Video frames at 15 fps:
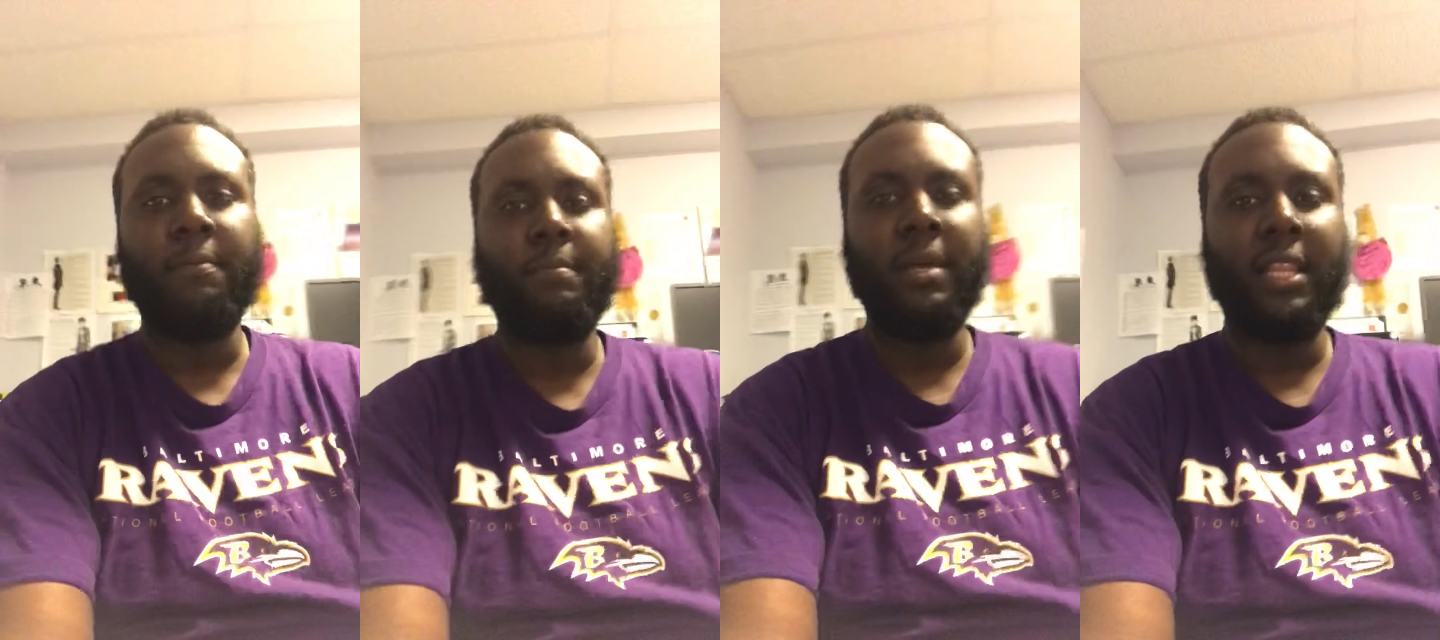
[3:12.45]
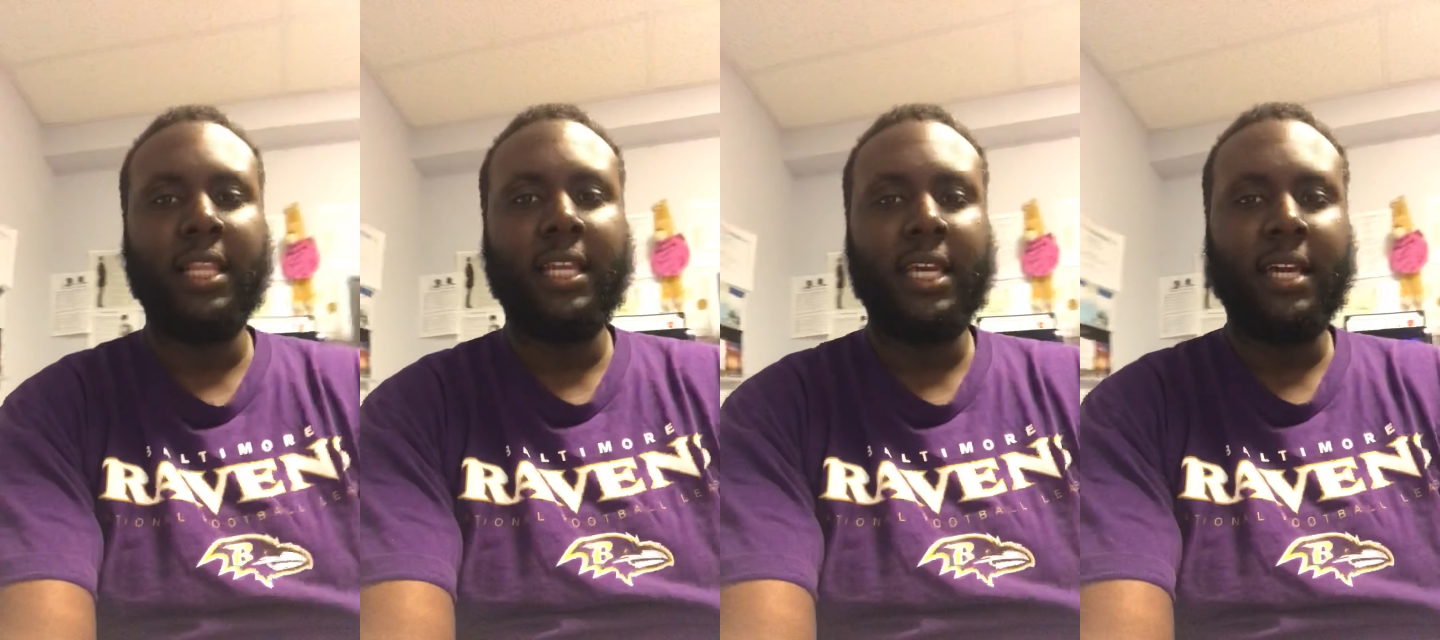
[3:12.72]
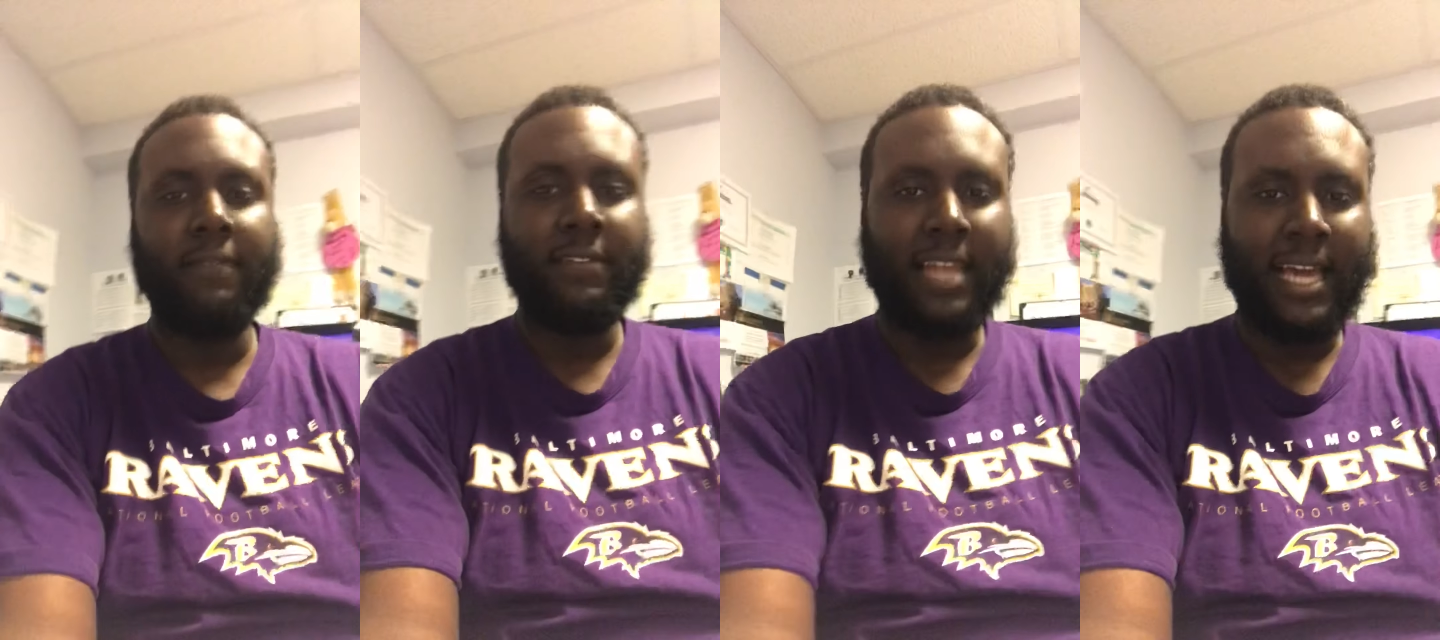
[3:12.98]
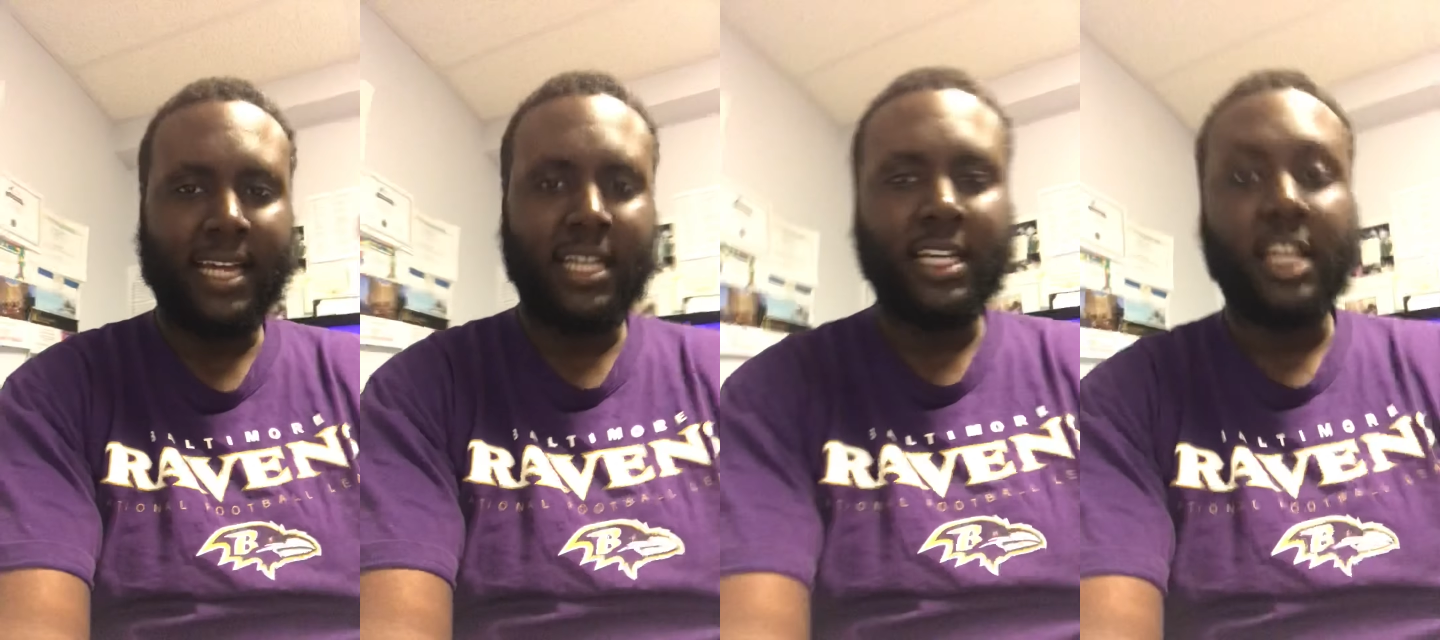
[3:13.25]
ability of
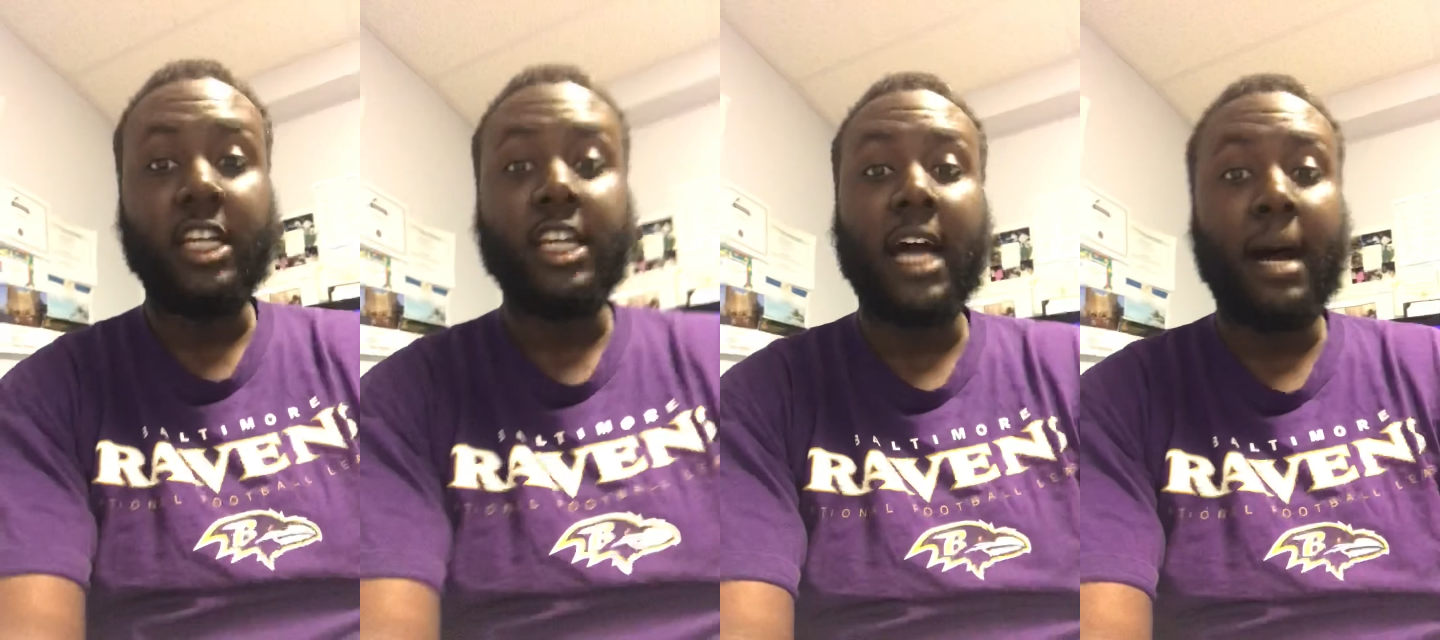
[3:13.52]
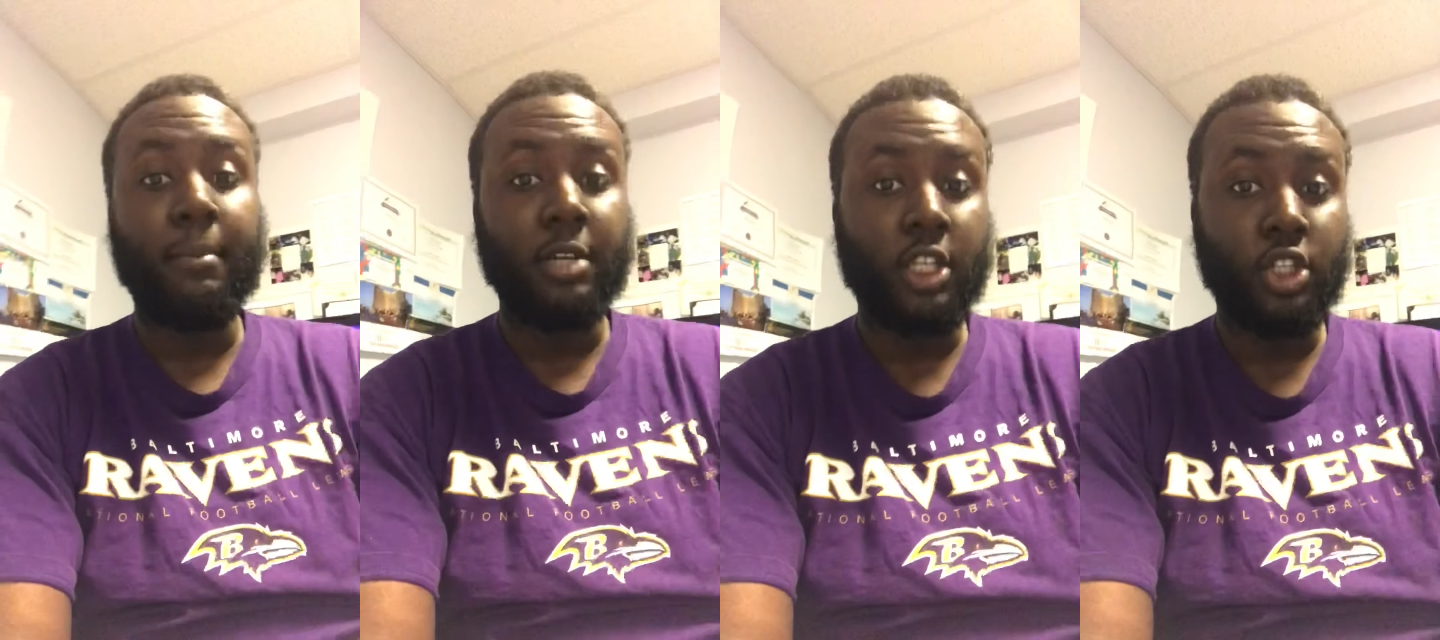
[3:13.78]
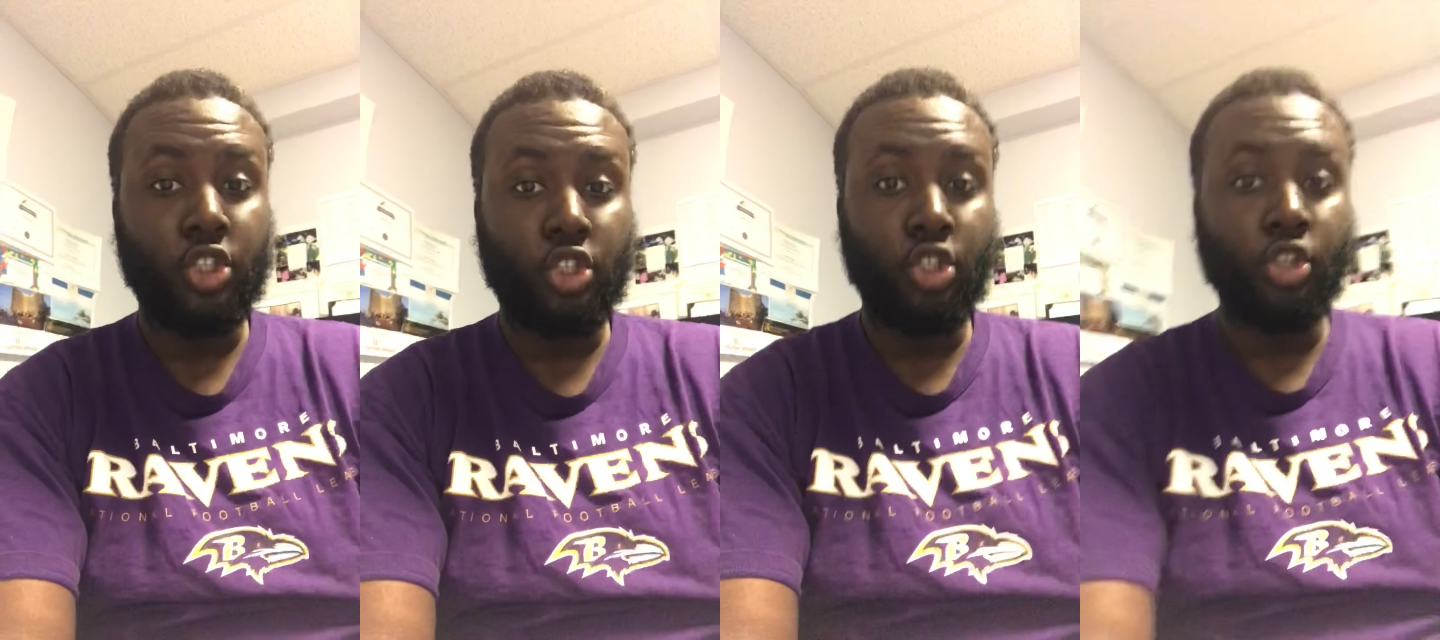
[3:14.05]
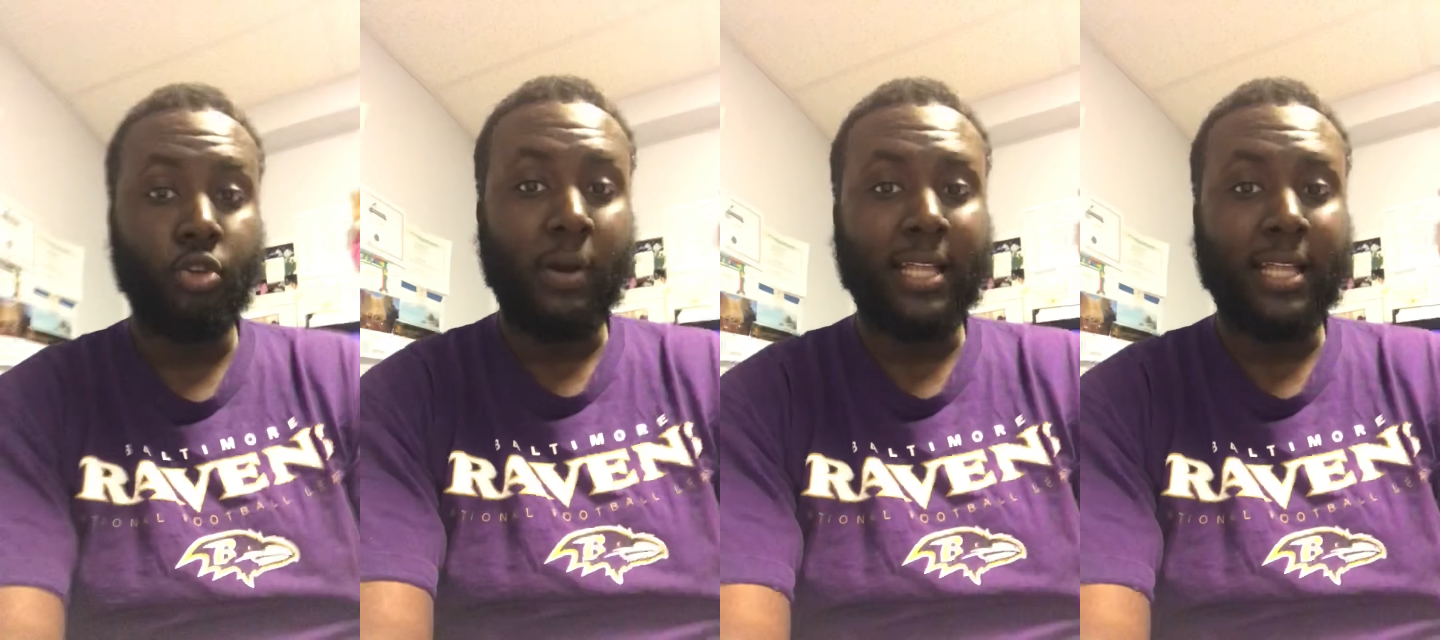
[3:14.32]
like a Ndamukong Suh.